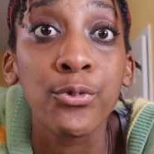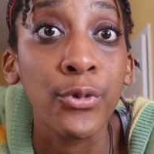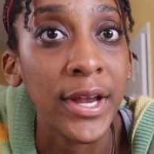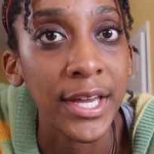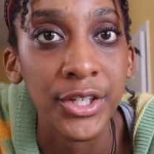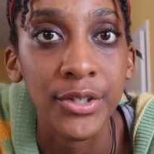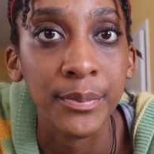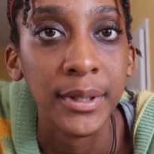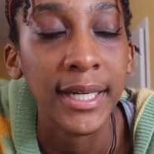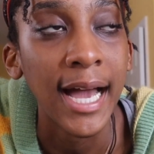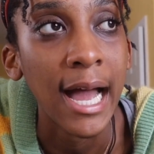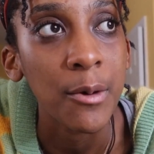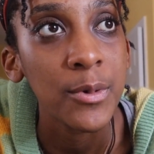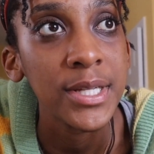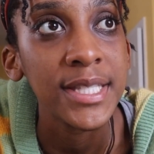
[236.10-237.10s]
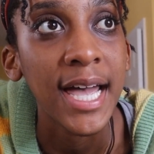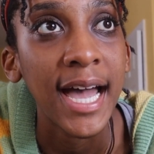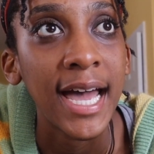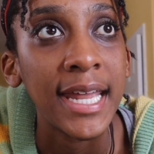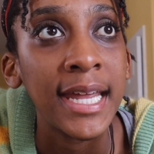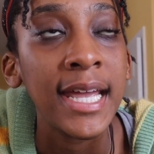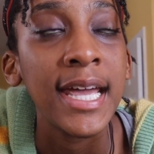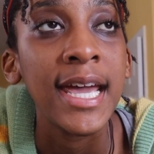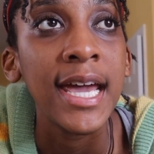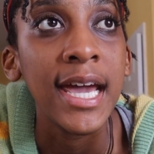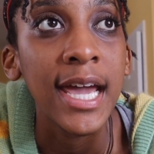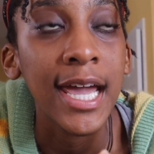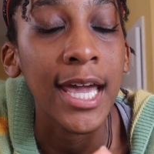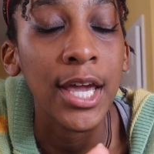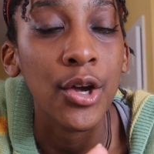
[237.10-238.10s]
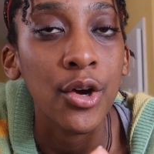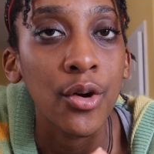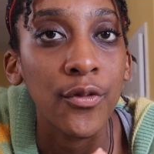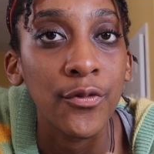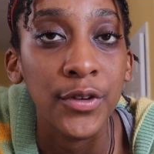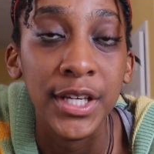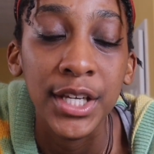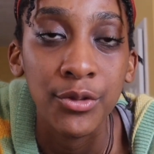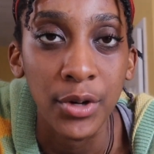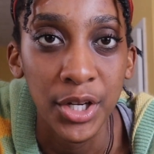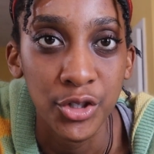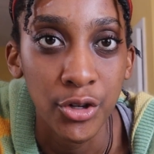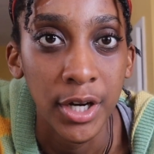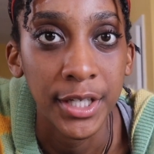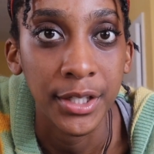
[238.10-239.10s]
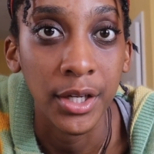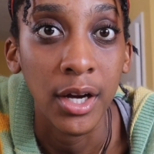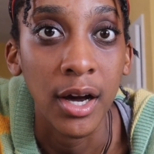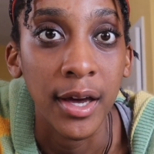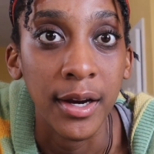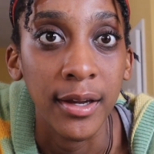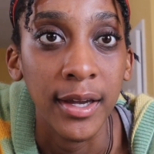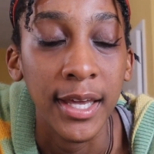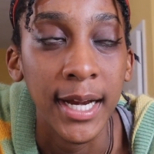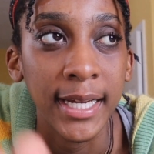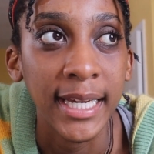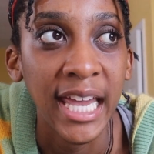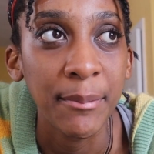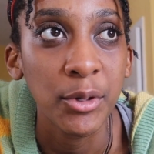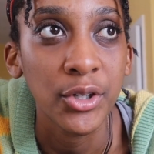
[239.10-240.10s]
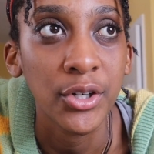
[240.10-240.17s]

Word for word: randomly. I was at a vegan restaurant in Ghana and I came